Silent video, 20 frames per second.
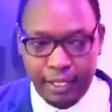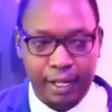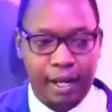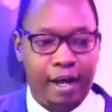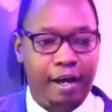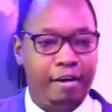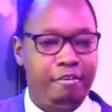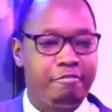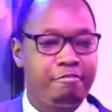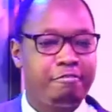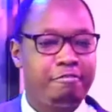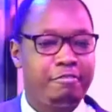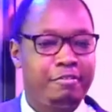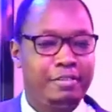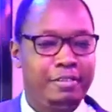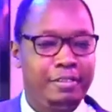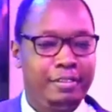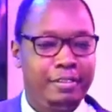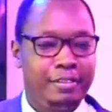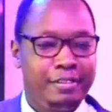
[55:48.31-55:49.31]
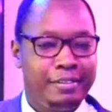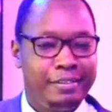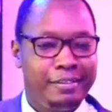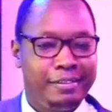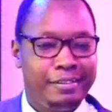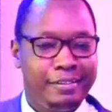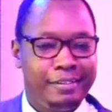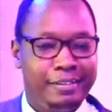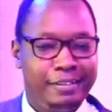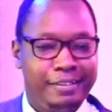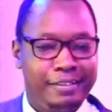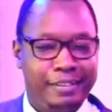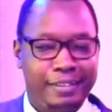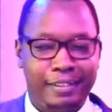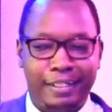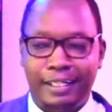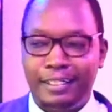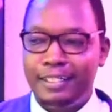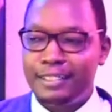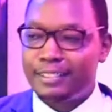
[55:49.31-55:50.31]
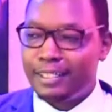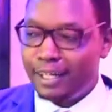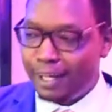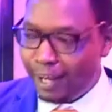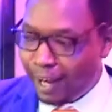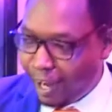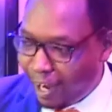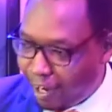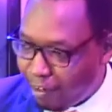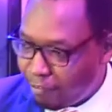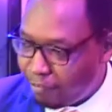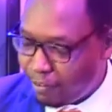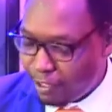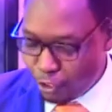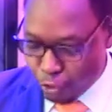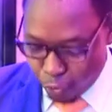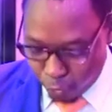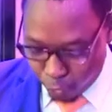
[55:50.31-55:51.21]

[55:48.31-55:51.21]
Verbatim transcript: love, that this love is